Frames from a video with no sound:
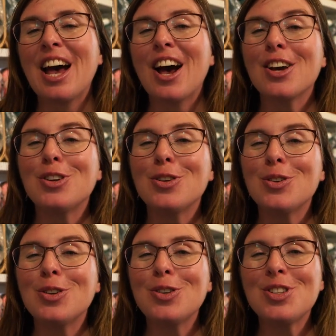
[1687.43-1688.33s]
a
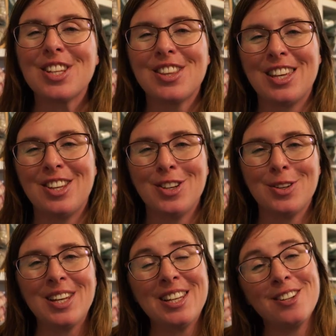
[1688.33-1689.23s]
huge thank
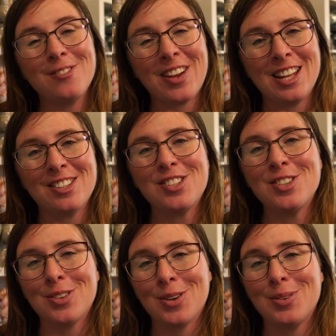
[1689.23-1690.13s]
you in advance
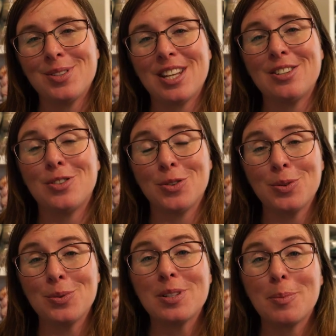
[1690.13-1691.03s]
to those that
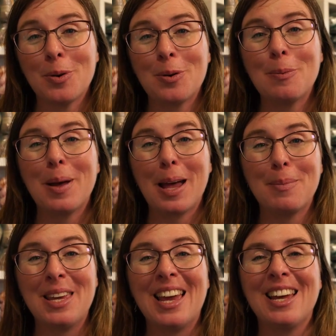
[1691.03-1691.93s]
do support
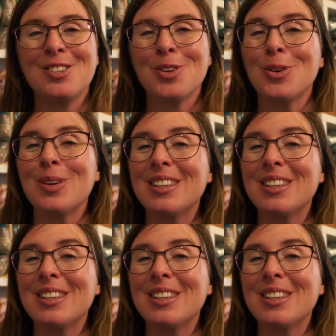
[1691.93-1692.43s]
Pammy and her